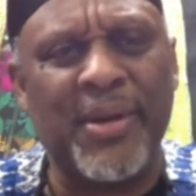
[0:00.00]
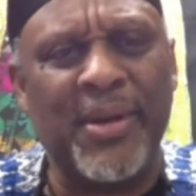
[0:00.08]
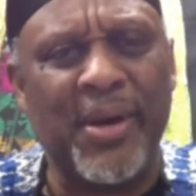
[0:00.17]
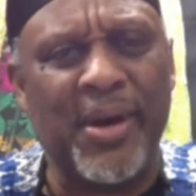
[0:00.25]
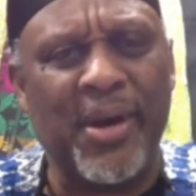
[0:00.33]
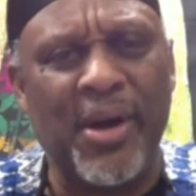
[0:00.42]

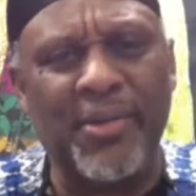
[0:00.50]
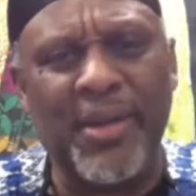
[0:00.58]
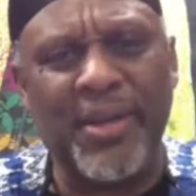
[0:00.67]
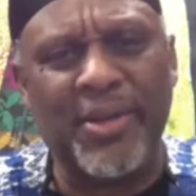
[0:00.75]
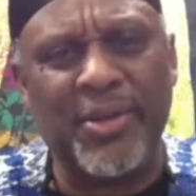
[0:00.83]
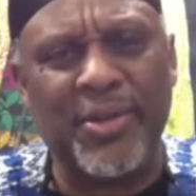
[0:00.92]
all they
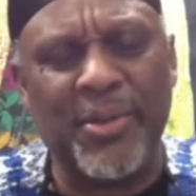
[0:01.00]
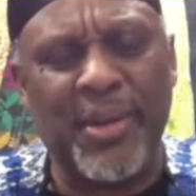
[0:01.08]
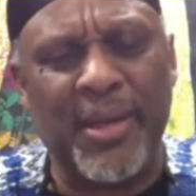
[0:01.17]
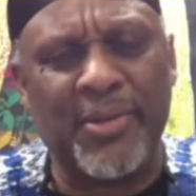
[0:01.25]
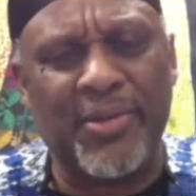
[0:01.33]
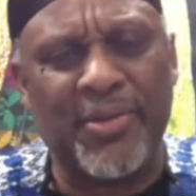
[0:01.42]
do
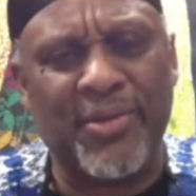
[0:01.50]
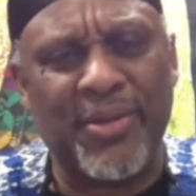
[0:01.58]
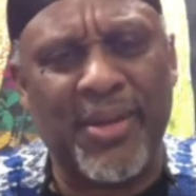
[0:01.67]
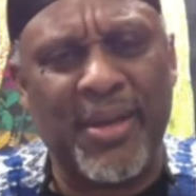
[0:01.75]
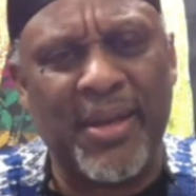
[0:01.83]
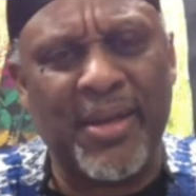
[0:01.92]
is
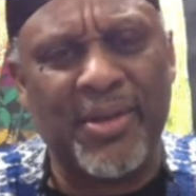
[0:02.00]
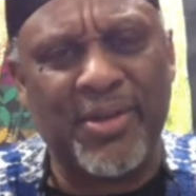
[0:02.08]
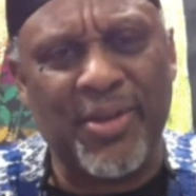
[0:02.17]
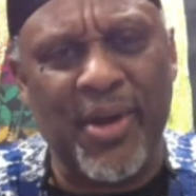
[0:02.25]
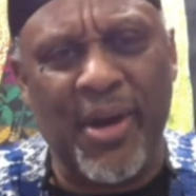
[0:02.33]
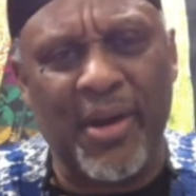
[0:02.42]

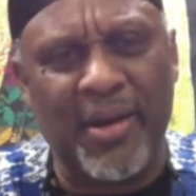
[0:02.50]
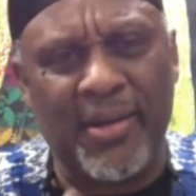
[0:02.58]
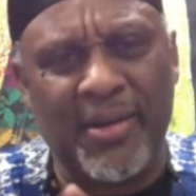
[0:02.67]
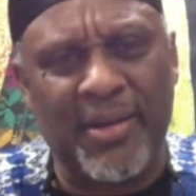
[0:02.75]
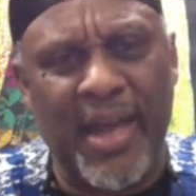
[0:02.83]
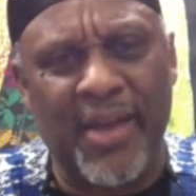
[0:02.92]
talk
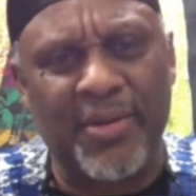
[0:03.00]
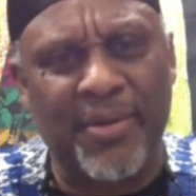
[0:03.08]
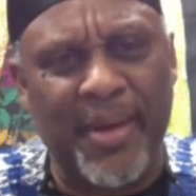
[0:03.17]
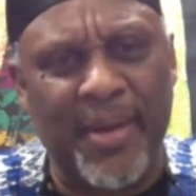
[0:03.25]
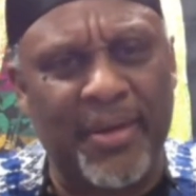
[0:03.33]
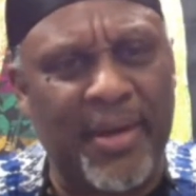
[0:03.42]
down
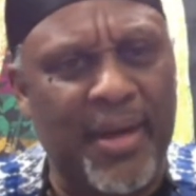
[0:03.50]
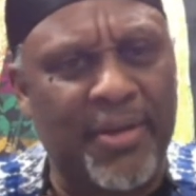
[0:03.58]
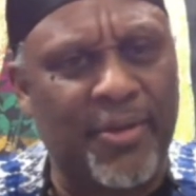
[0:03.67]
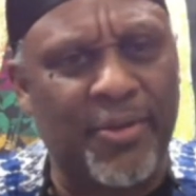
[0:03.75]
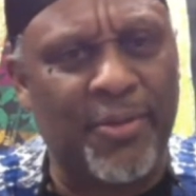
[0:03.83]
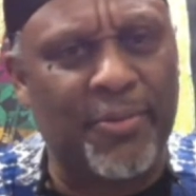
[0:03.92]
about other
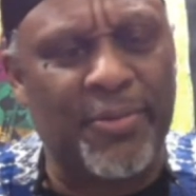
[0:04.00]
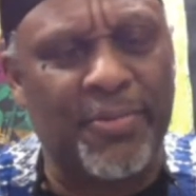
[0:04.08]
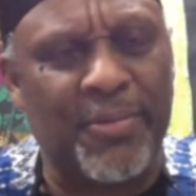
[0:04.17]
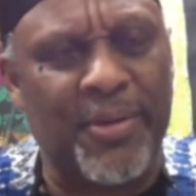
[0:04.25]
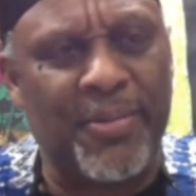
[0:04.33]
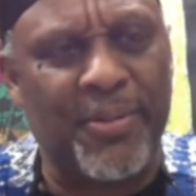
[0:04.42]
groups of
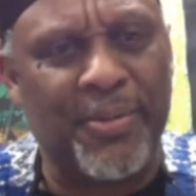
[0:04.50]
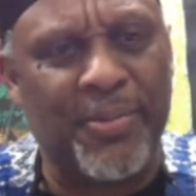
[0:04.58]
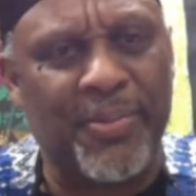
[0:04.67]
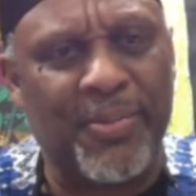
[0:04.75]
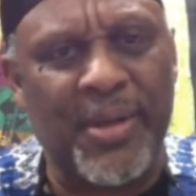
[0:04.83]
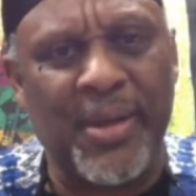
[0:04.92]
people.
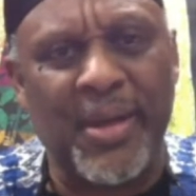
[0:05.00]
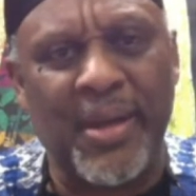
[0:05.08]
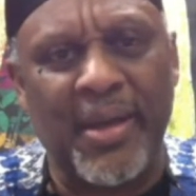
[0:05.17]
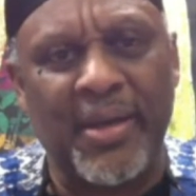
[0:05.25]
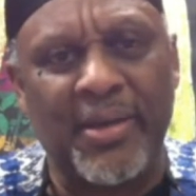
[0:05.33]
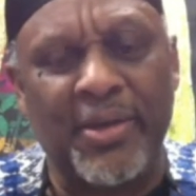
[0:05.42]

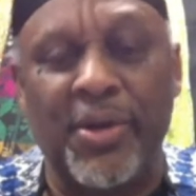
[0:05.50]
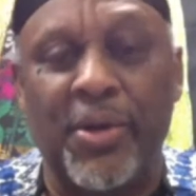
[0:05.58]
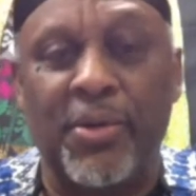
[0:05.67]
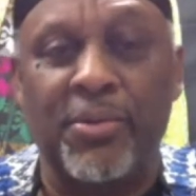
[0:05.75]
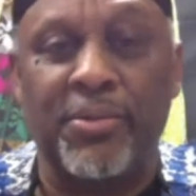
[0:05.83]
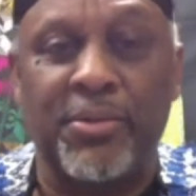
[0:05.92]

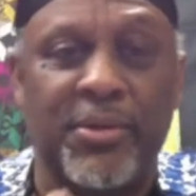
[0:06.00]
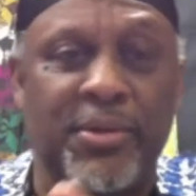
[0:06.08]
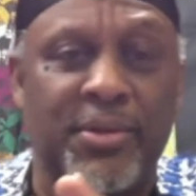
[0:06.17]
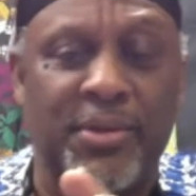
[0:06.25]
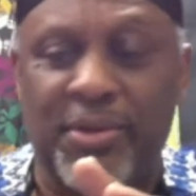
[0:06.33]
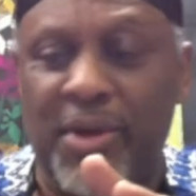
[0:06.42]

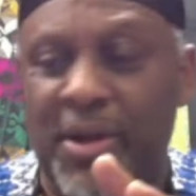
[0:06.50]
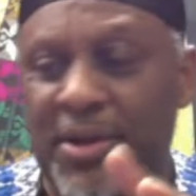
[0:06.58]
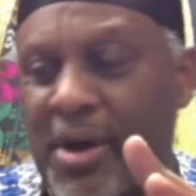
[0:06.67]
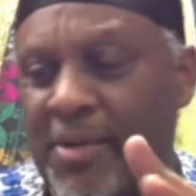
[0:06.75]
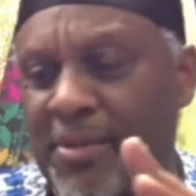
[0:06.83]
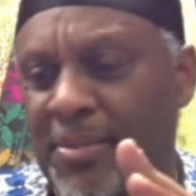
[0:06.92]
You start
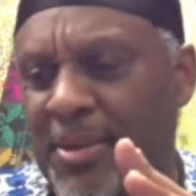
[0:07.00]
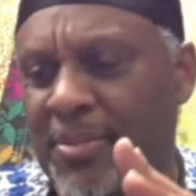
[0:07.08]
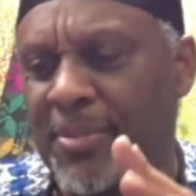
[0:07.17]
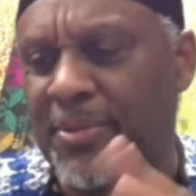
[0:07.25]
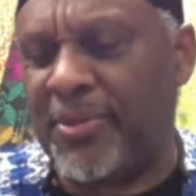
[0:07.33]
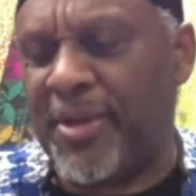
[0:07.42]
calling
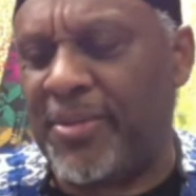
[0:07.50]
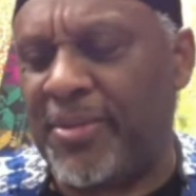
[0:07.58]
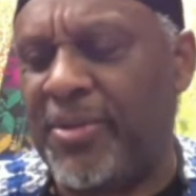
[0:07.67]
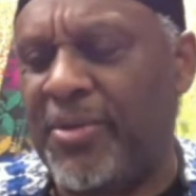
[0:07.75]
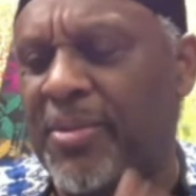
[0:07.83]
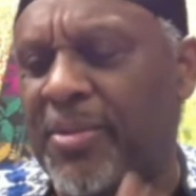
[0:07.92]
people
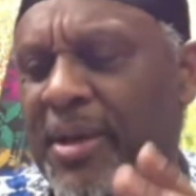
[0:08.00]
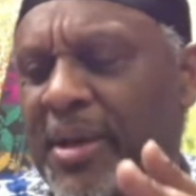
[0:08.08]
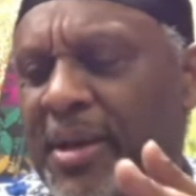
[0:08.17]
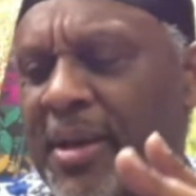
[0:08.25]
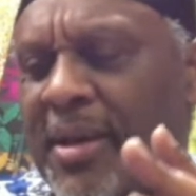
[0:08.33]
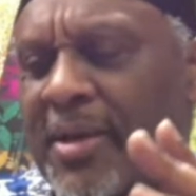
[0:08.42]

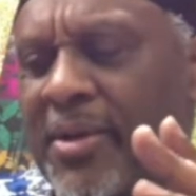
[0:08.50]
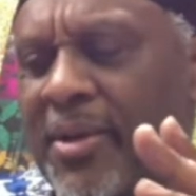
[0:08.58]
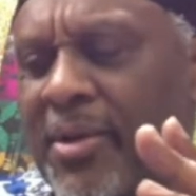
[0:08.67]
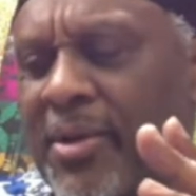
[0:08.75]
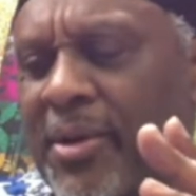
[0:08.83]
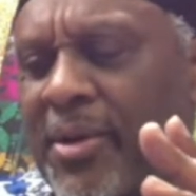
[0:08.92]
subhuman, or
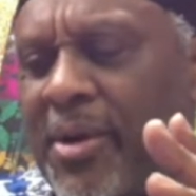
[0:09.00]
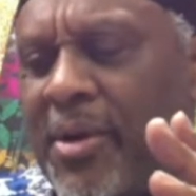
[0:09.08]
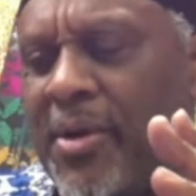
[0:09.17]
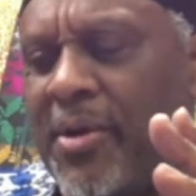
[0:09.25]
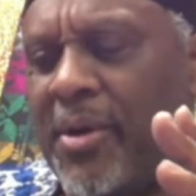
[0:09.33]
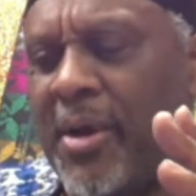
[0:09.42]
you
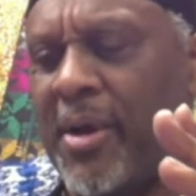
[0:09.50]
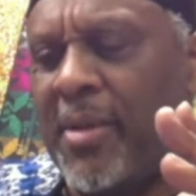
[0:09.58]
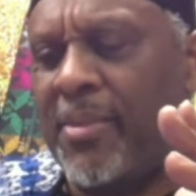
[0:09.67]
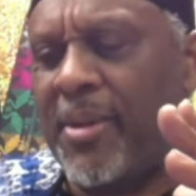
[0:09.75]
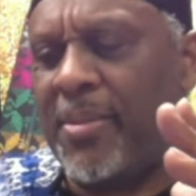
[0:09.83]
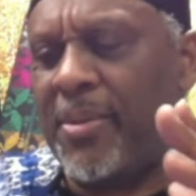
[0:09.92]
call
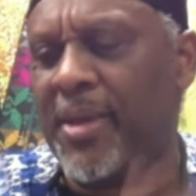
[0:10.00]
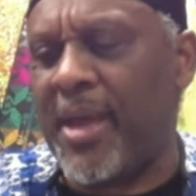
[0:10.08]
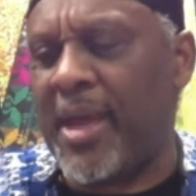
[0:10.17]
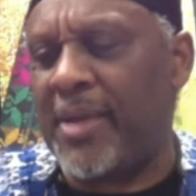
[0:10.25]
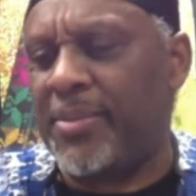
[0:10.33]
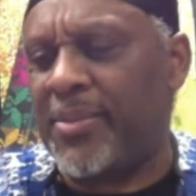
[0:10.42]
people
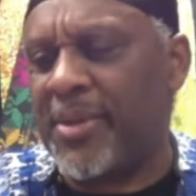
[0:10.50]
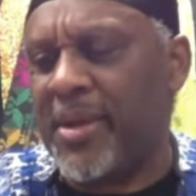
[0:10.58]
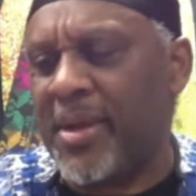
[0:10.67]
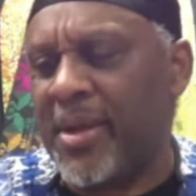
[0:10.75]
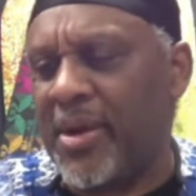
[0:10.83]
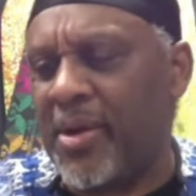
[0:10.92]
that.
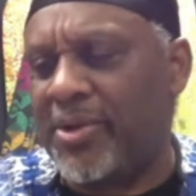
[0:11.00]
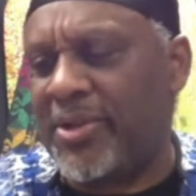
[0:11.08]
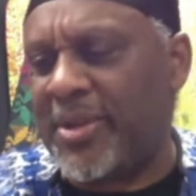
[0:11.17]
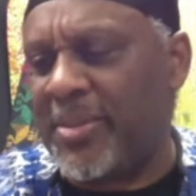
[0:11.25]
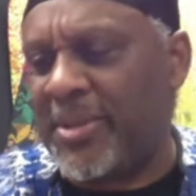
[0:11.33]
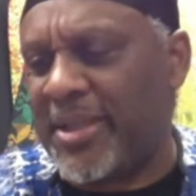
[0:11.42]
Oh,
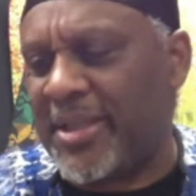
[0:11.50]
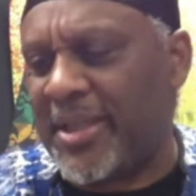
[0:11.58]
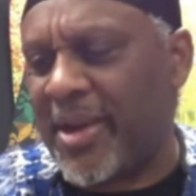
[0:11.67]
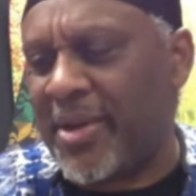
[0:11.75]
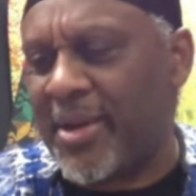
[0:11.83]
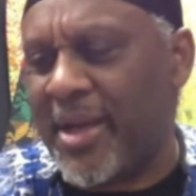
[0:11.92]
someone says
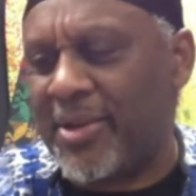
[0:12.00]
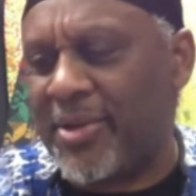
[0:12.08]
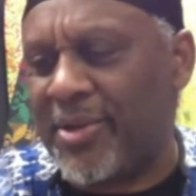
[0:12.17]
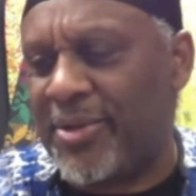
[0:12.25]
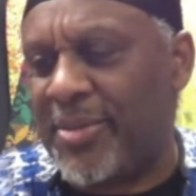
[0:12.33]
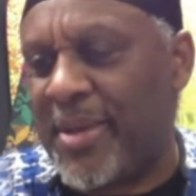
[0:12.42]
Karen
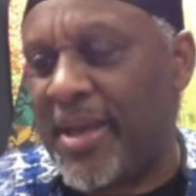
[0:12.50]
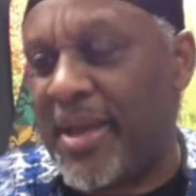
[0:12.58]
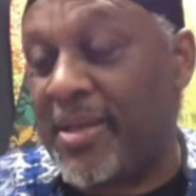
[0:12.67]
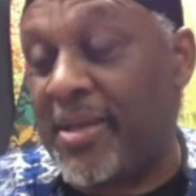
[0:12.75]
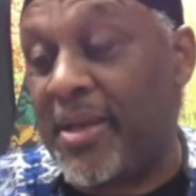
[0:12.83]
Hunter's a man.